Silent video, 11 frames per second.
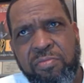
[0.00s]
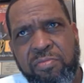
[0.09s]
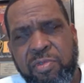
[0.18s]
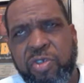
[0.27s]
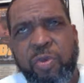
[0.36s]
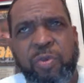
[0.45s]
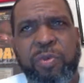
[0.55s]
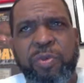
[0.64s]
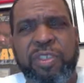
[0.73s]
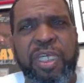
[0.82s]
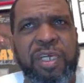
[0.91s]
So what
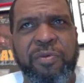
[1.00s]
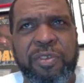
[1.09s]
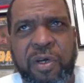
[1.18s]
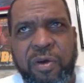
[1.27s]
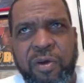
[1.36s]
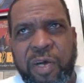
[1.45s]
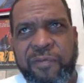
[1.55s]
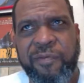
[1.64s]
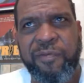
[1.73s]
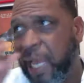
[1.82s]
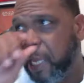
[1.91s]
was the end result of
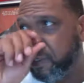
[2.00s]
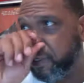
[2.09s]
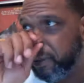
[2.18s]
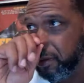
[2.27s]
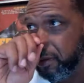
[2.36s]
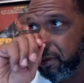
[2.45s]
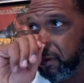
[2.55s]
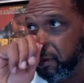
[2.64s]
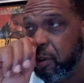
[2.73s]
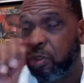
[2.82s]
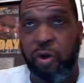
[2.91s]
that?
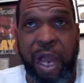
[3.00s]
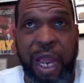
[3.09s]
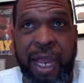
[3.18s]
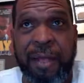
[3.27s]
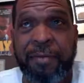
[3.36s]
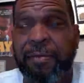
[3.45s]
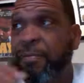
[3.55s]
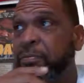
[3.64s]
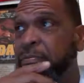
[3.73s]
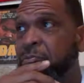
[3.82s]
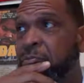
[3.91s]
Crime.
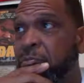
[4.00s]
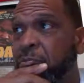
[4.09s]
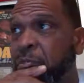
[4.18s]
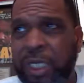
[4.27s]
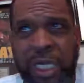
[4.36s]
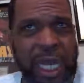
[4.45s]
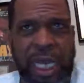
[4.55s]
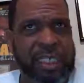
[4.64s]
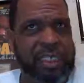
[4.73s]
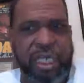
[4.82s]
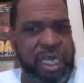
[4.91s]
We didn't
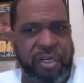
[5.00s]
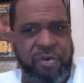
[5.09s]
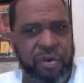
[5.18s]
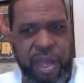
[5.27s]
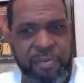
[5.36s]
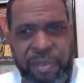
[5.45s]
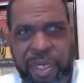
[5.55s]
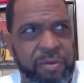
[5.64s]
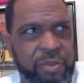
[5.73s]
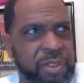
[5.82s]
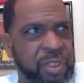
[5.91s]
have this kind of crime when I
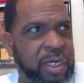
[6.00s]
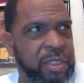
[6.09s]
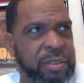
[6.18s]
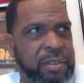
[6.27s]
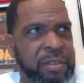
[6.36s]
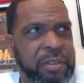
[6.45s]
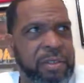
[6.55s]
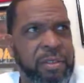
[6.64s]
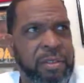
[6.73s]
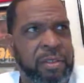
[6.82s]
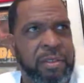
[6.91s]
was young.
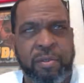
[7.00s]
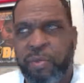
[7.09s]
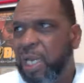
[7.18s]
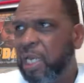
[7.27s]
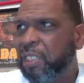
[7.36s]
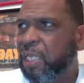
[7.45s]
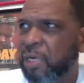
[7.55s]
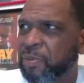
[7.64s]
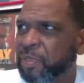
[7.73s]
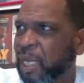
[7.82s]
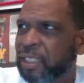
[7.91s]
We had
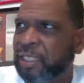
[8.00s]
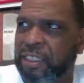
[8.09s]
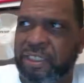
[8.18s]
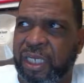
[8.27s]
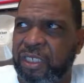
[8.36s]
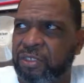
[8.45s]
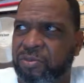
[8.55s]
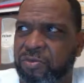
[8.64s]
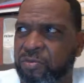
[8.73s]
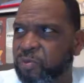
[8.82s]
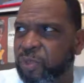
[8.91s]
niggas
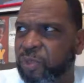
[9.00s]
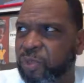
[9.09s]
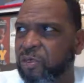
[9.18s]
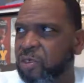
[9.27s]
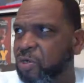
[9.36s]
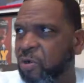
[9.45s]
selling weed on the corner